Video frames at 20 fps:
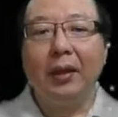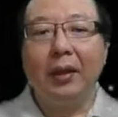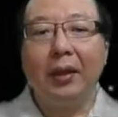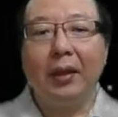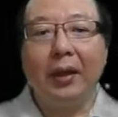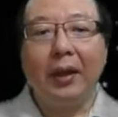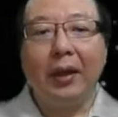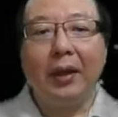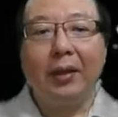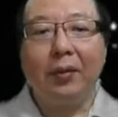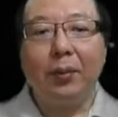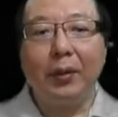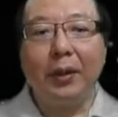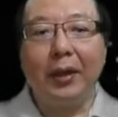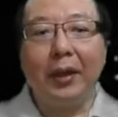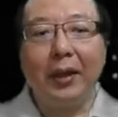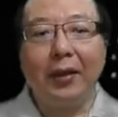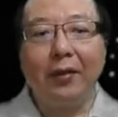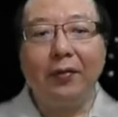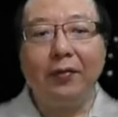And we
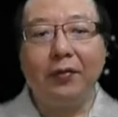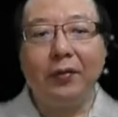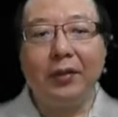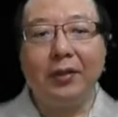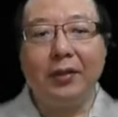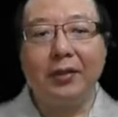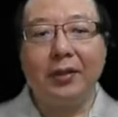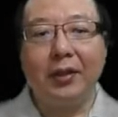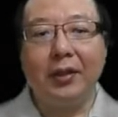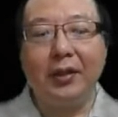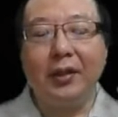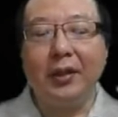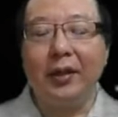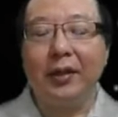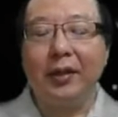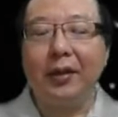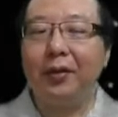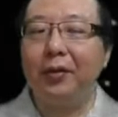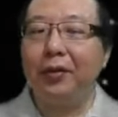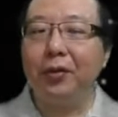have this init
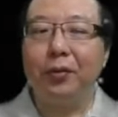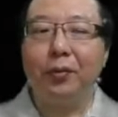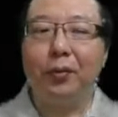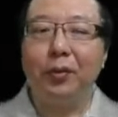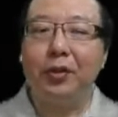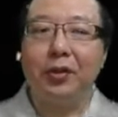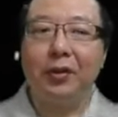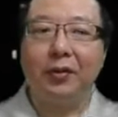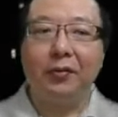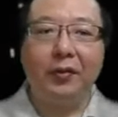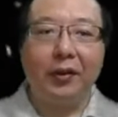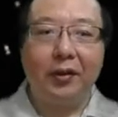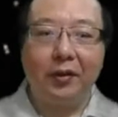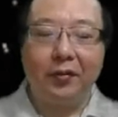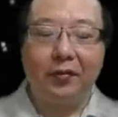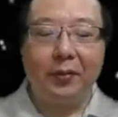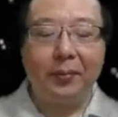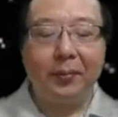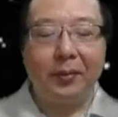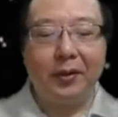node, which you're very
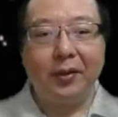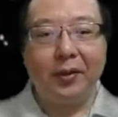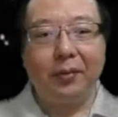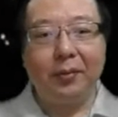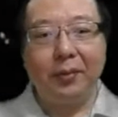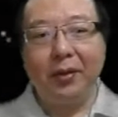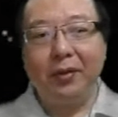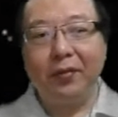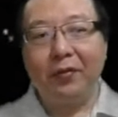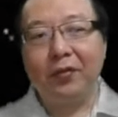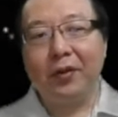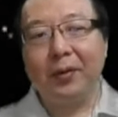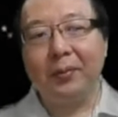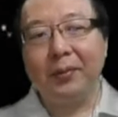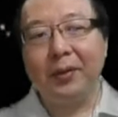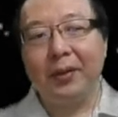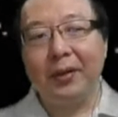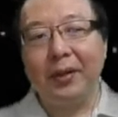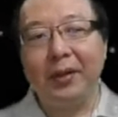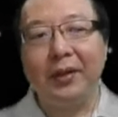familiar with from
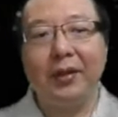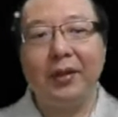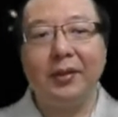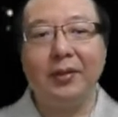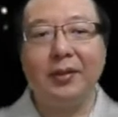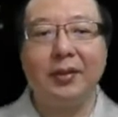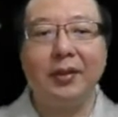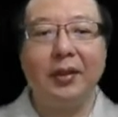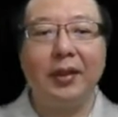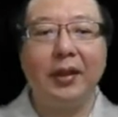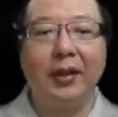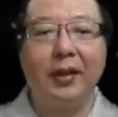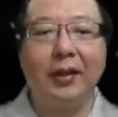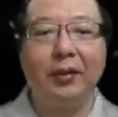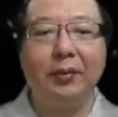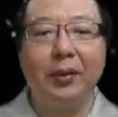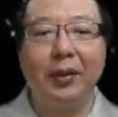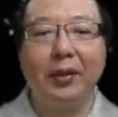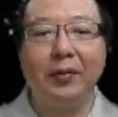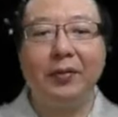the linked list. And
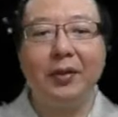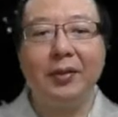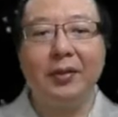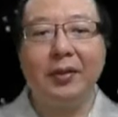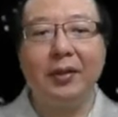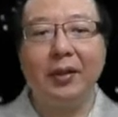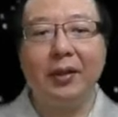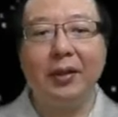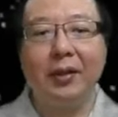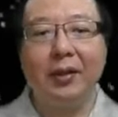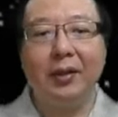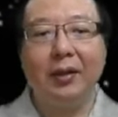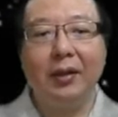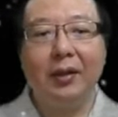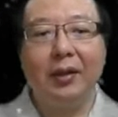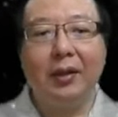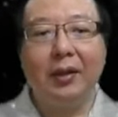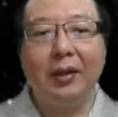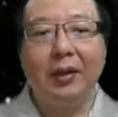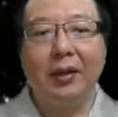we have this
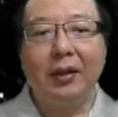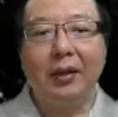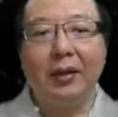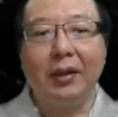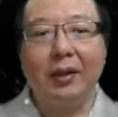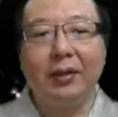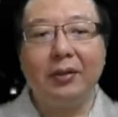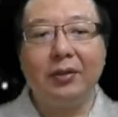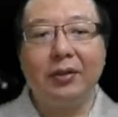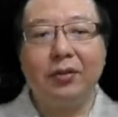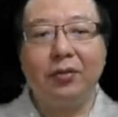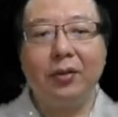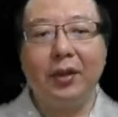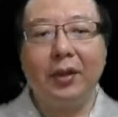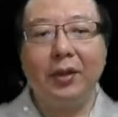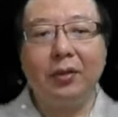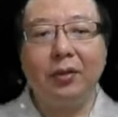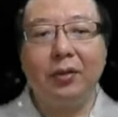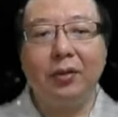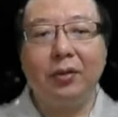
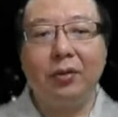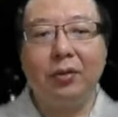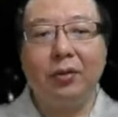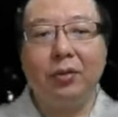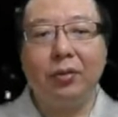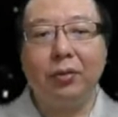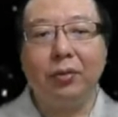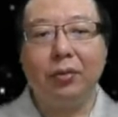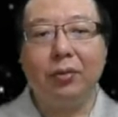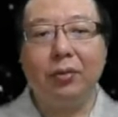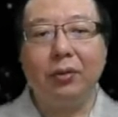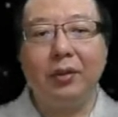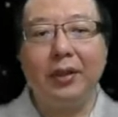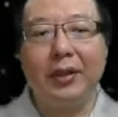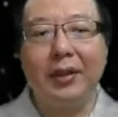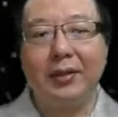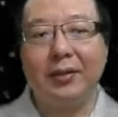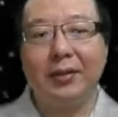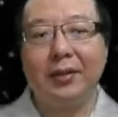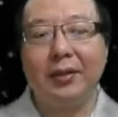string to
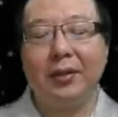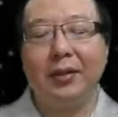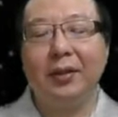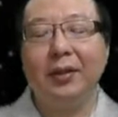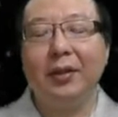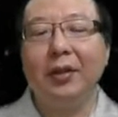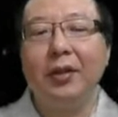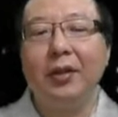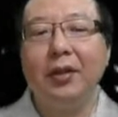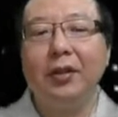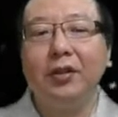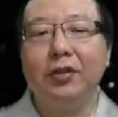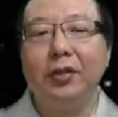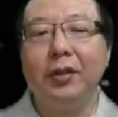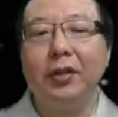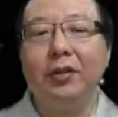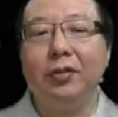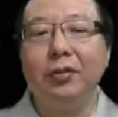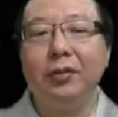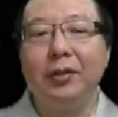list.
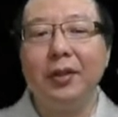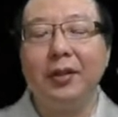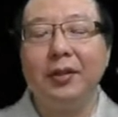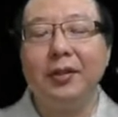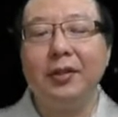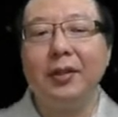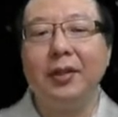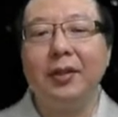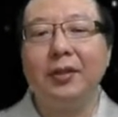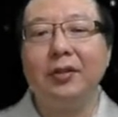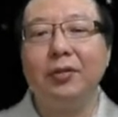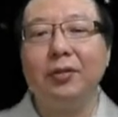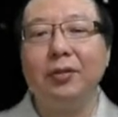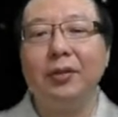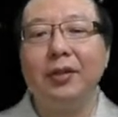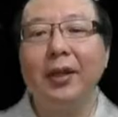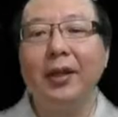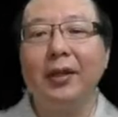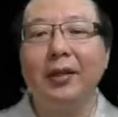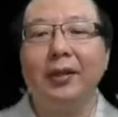String to list is to
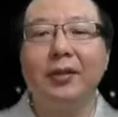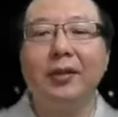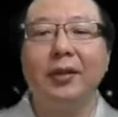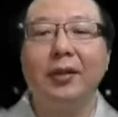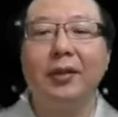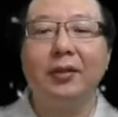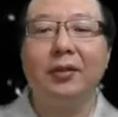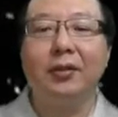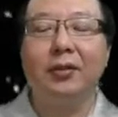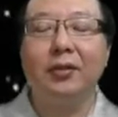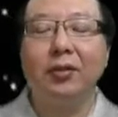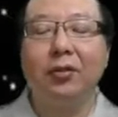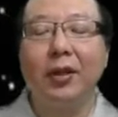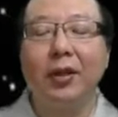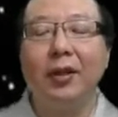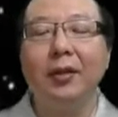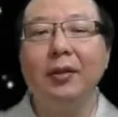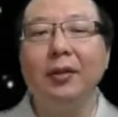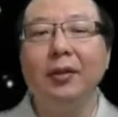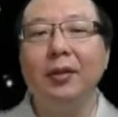take the
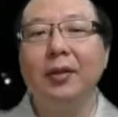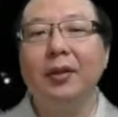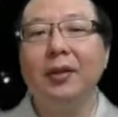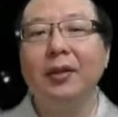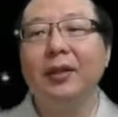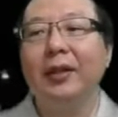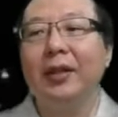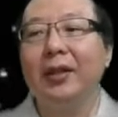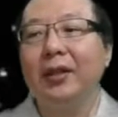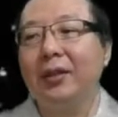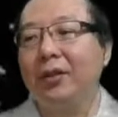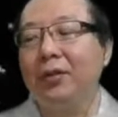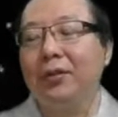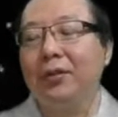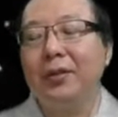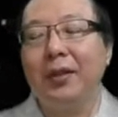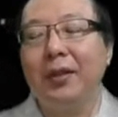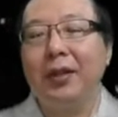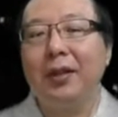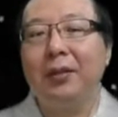string that the
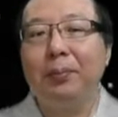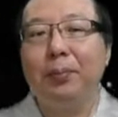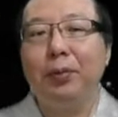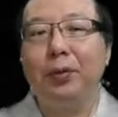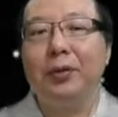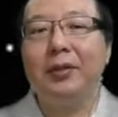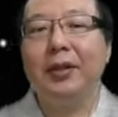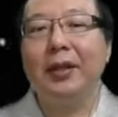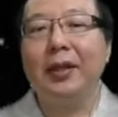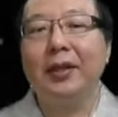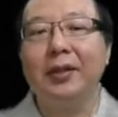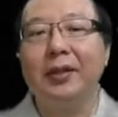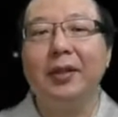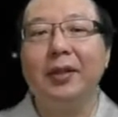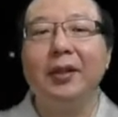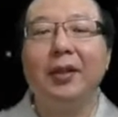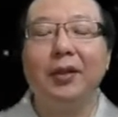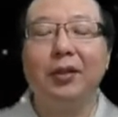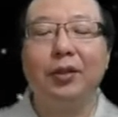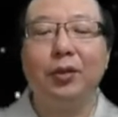user inputs and turn
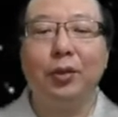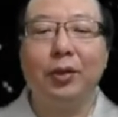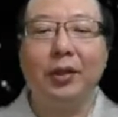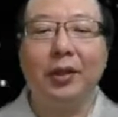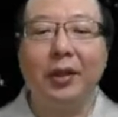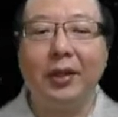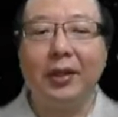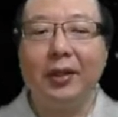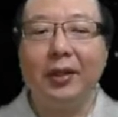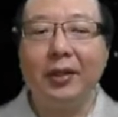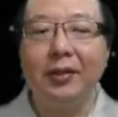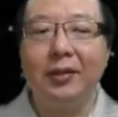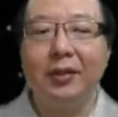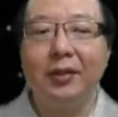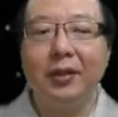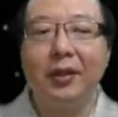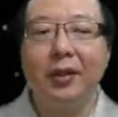it into a linked list.